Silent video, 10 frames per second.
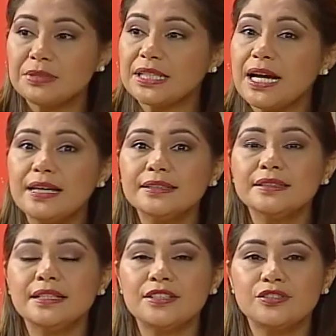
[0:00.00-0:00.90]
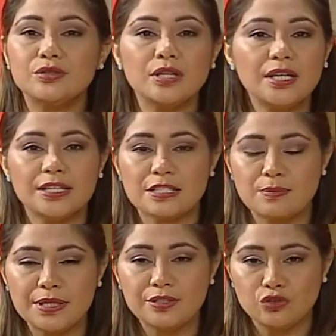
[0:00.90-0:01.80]
I can't let you not
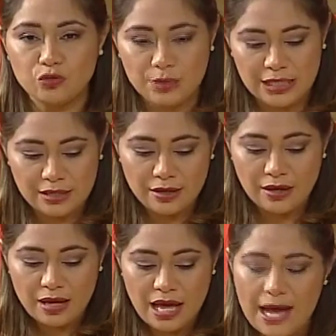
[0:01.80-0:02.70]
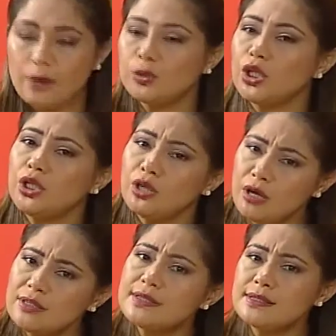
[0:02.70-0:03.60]
explain to me how the
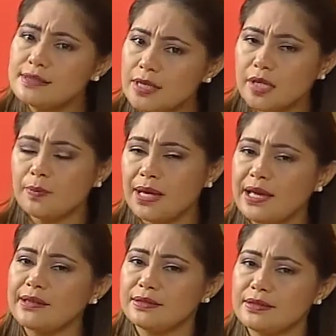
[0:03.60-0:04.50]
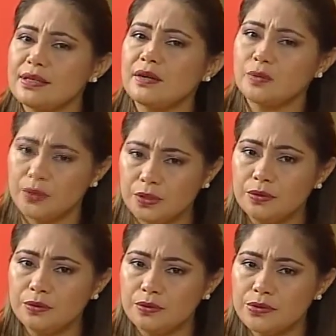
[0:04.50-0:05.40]
non-stick pans that we
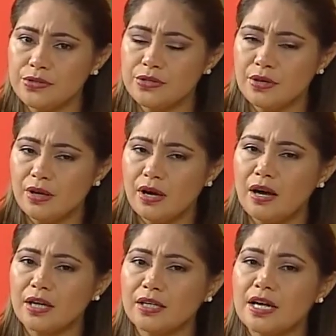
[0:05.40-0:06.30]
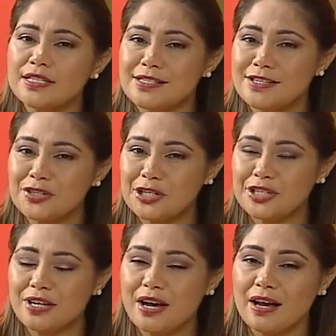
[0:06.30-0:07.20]
use are considered
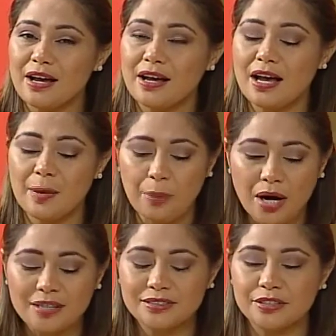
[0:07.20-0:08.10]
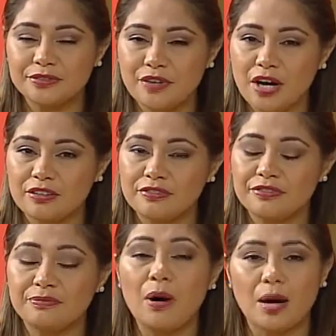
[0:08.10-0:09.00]
uh, a part of, of
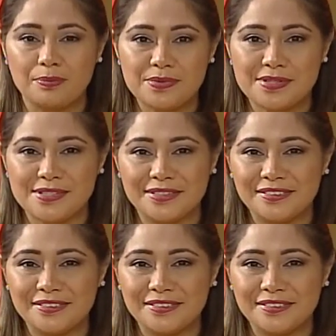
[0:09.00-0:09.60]
pops.